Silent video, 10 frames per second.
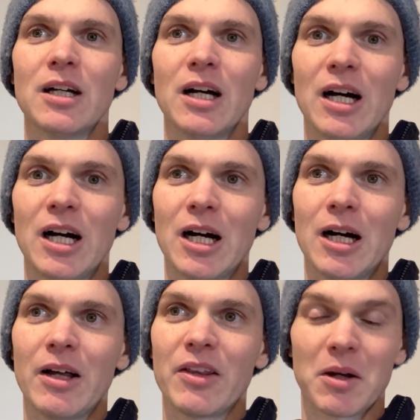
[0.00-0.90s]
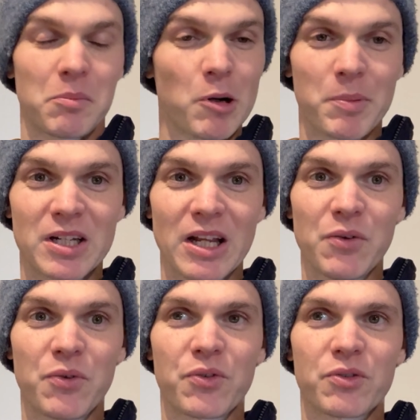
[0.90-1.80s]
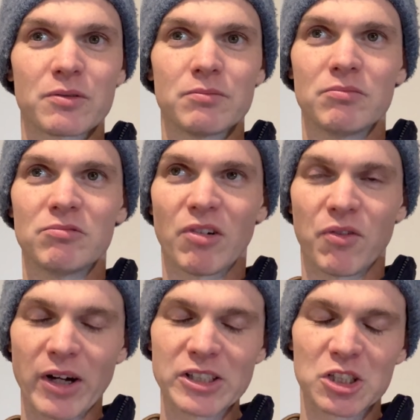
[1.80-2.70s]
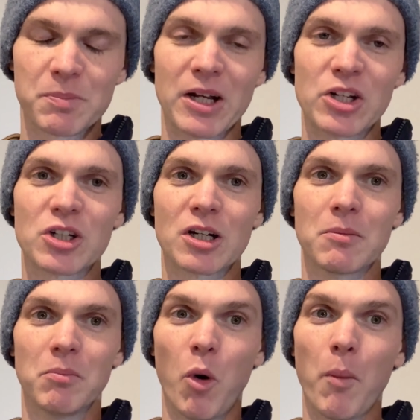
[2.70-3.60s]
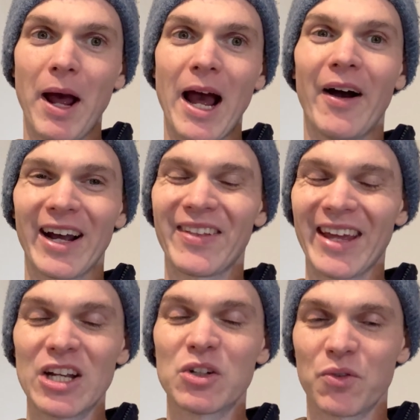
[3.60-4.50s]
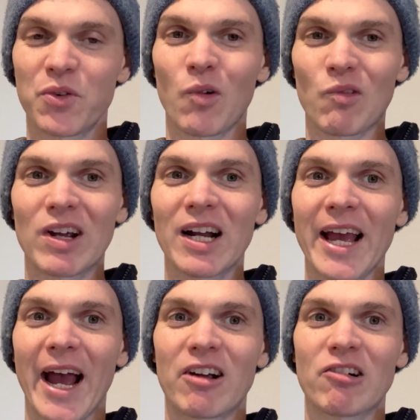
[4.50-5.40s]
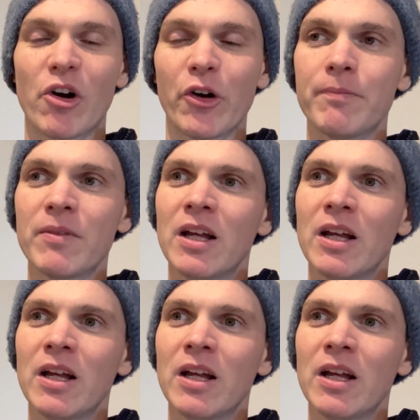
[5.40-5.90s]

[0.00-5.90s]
I think a proper diff, revised suspension, more power. Again, the engine felt really aggro.